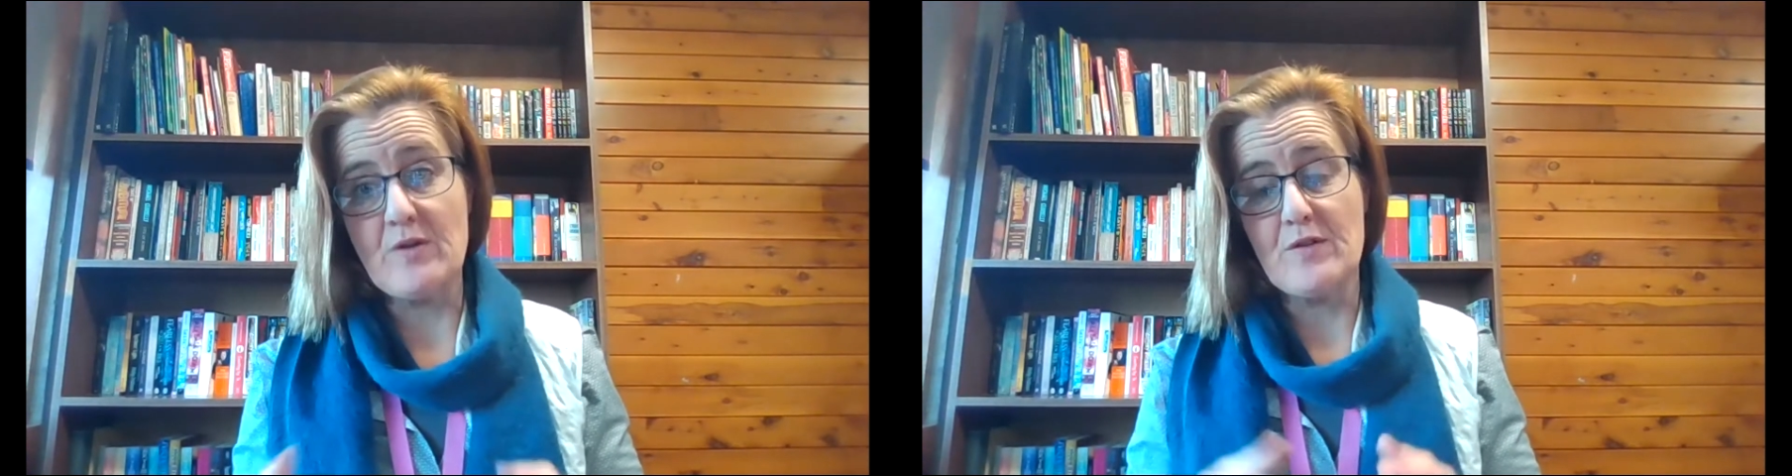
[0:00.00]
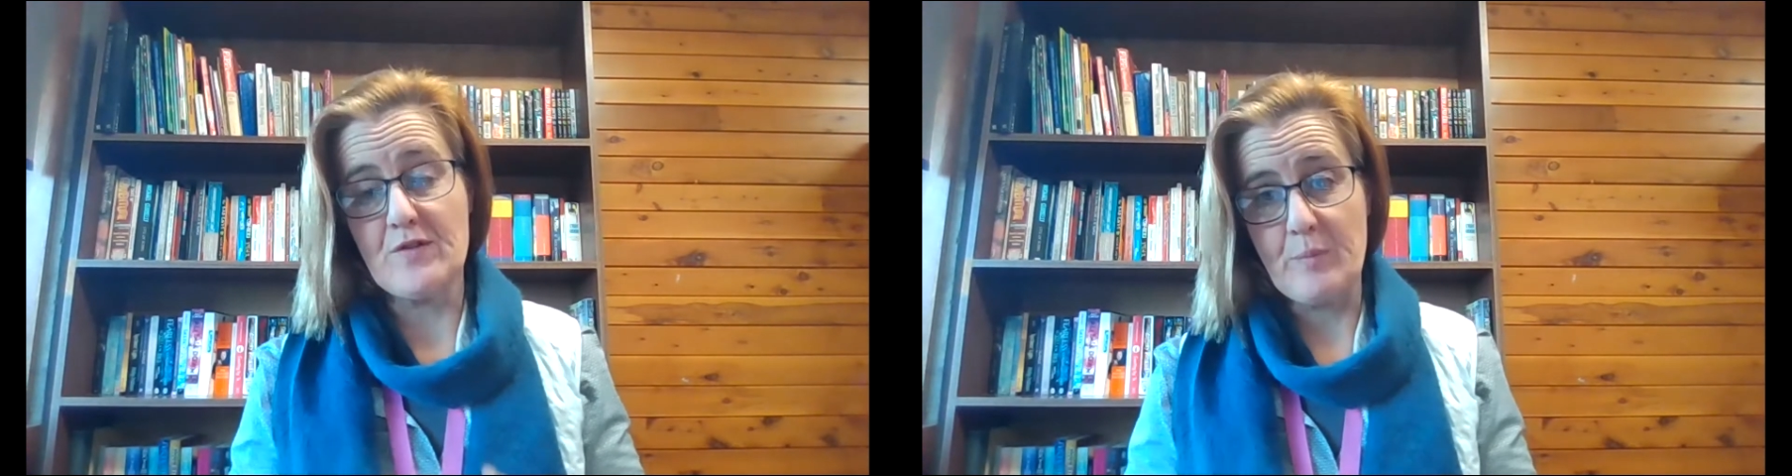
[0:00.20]

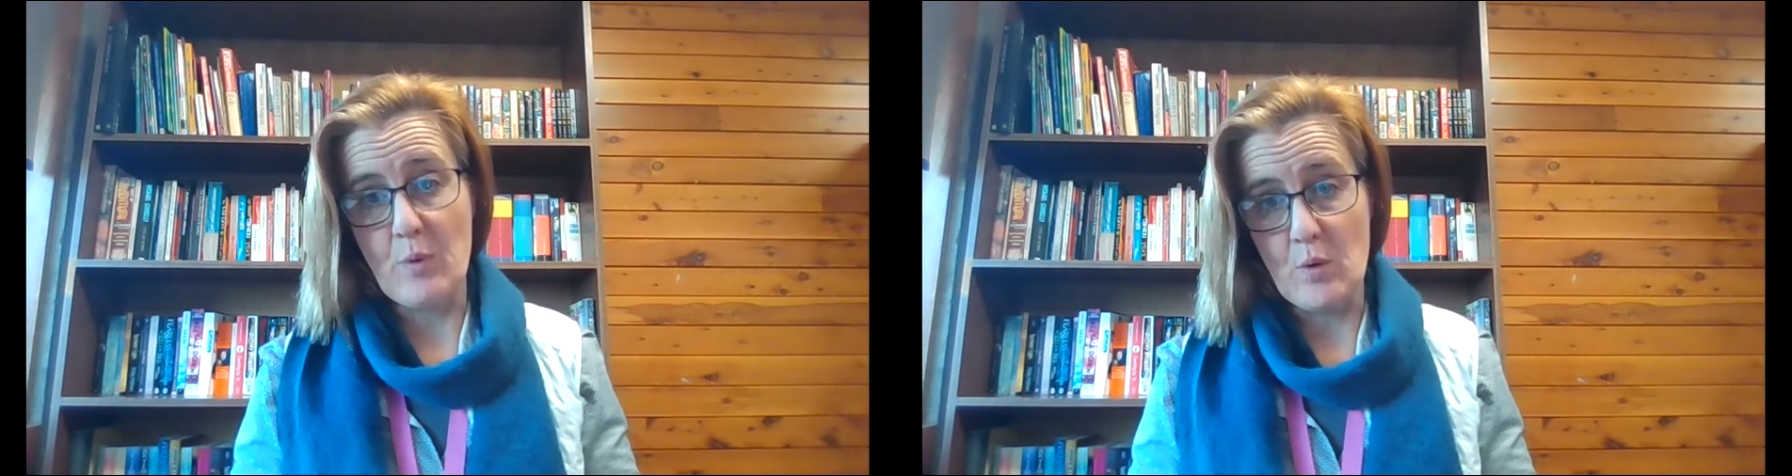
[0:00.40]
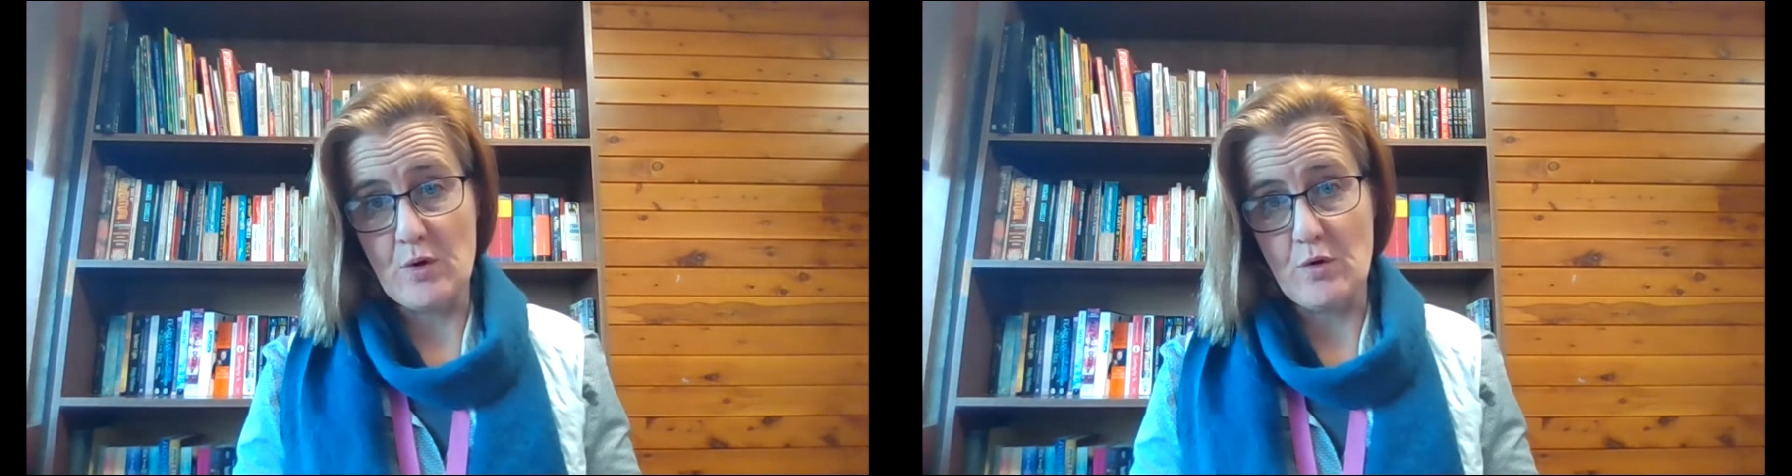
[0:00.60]
to
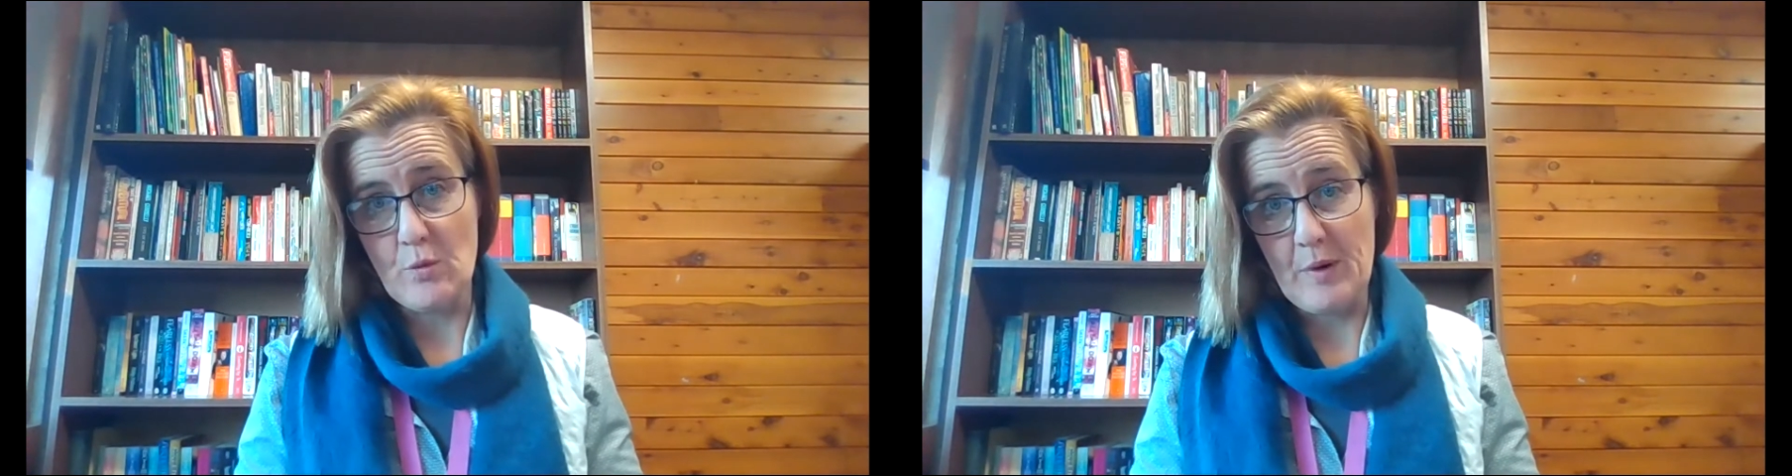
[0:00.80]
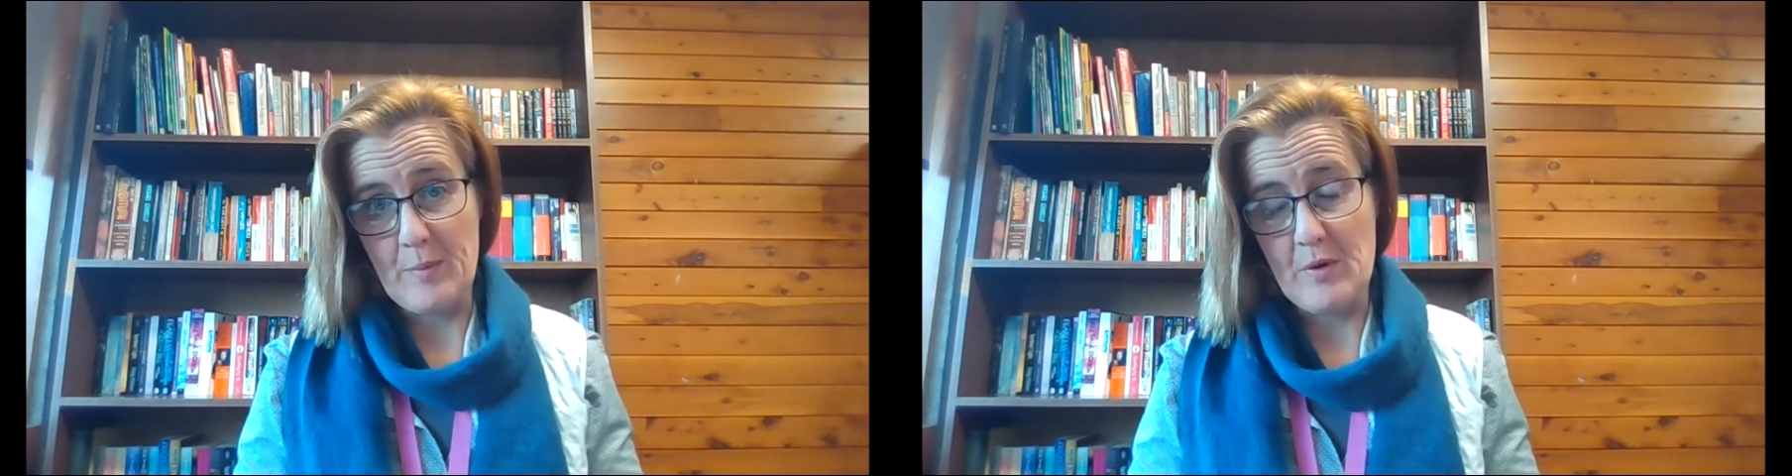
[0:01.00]
support your
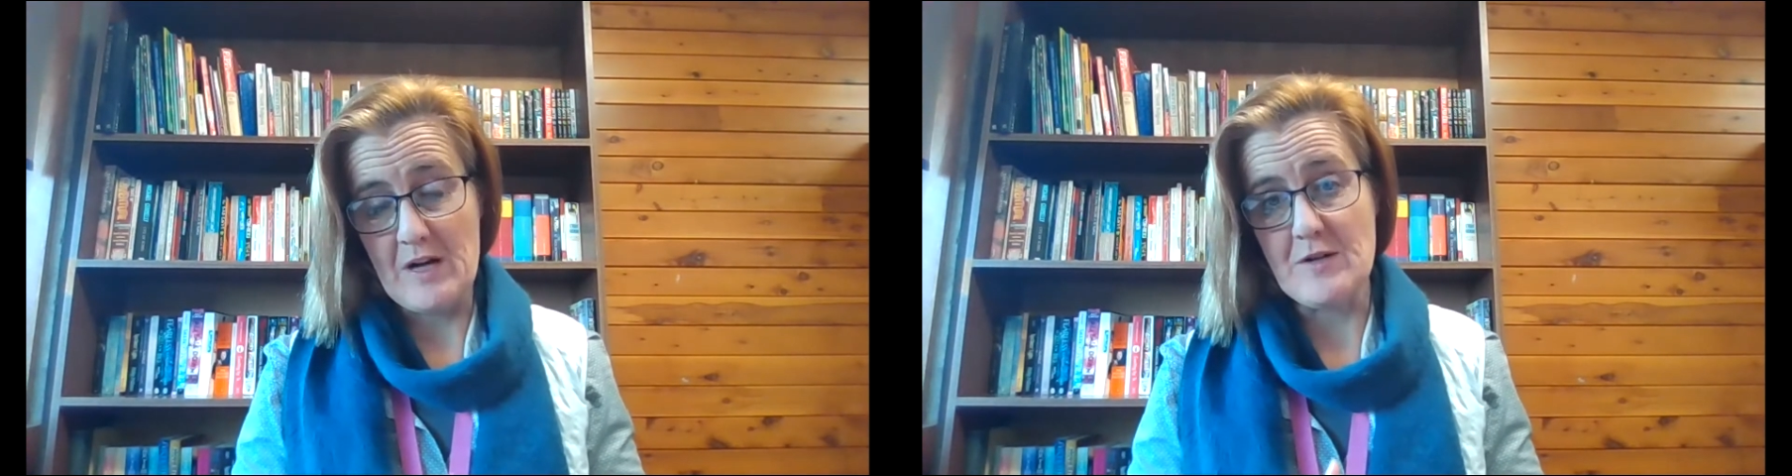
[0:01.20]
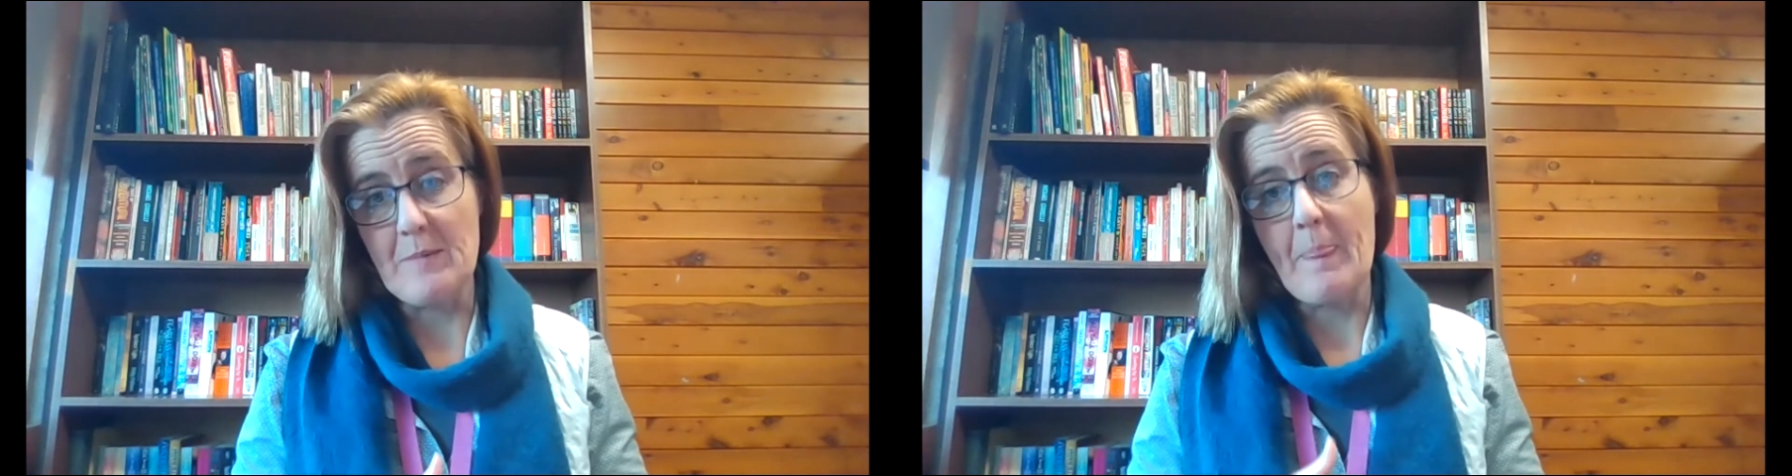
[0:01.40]

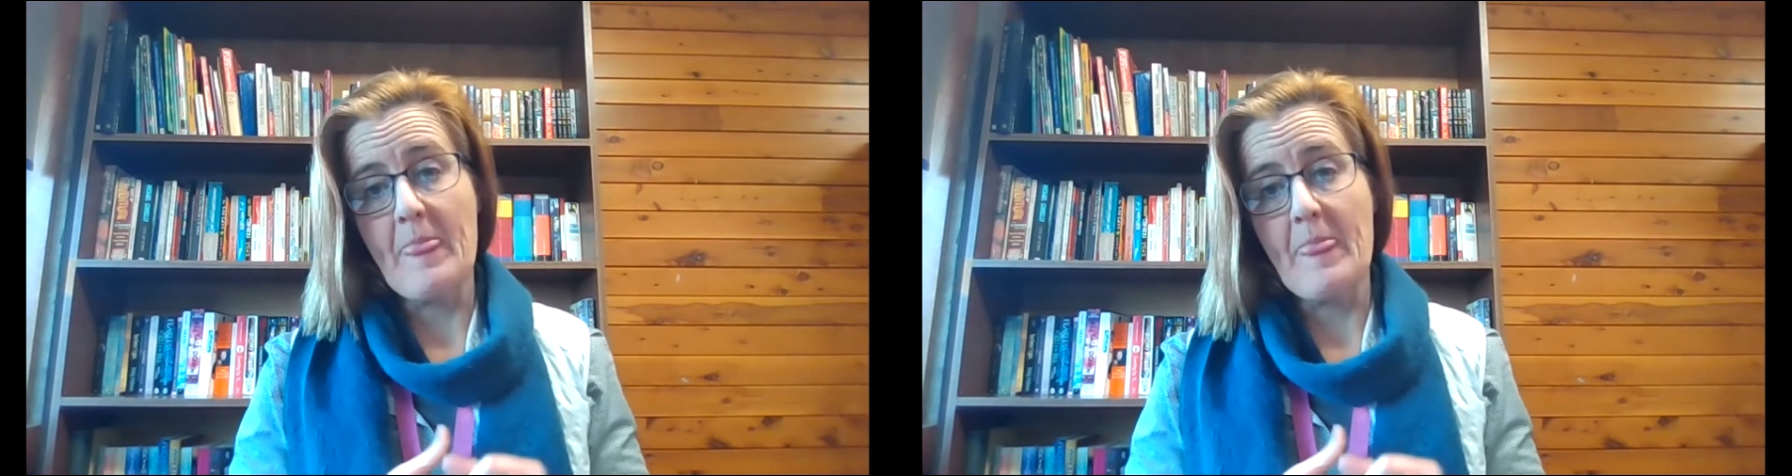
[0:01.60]
preparation.